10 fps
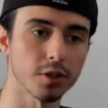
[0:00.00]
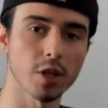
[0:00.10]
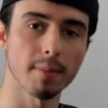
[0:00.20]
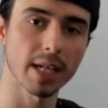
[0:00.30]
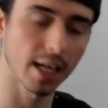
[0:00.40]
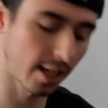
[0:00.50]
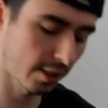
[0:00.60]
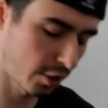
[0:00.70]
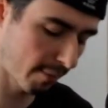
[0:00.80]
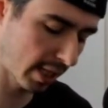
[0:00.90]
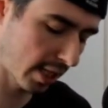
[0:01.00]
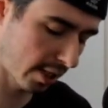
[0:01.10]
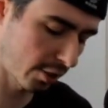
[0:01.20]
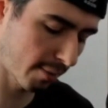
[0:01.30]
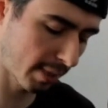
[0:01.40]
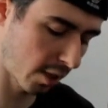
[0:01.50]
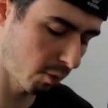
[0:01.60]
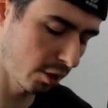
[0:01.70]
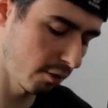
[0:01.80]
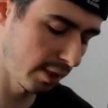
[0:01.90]
Gemini,
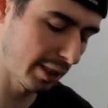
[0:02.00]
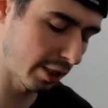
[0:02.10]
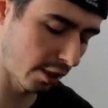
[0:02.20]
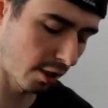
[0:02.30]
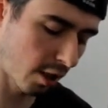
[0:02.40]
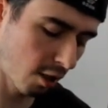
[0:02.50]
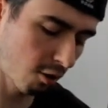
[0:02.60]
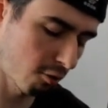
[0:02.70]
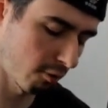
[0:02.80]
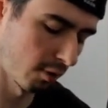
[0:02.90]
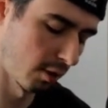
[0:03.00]
what do you need to know?